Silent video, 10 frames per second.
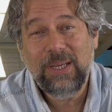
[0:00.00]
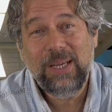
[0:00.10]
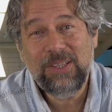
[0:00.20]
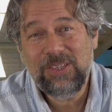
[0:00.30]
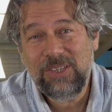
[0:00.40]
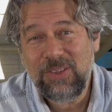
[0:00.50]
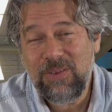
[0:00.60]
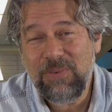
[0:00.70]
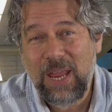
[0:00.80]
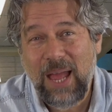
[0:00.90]
It's just
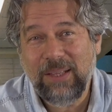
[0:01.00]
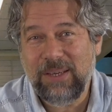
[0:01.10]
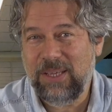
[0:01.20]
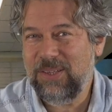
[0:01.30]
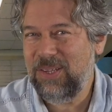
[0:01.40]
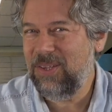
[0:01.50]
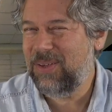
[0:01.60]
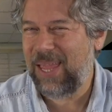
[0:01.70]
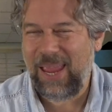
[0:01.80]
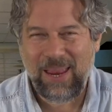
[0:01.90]
the reality is that you
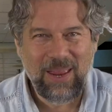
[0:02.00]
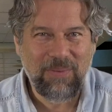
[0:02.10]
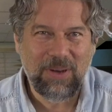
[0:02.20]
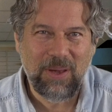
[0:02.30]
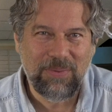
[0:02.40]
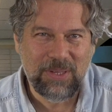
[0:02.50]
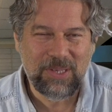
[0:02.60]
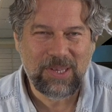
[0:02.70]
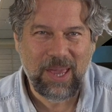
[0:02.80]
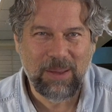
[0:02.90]
can't have enough of
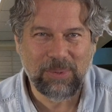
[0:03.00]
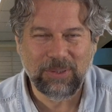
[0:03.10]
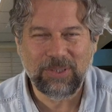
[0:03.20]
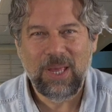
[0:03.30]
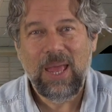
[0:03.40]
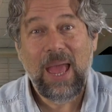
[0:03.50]
these cables,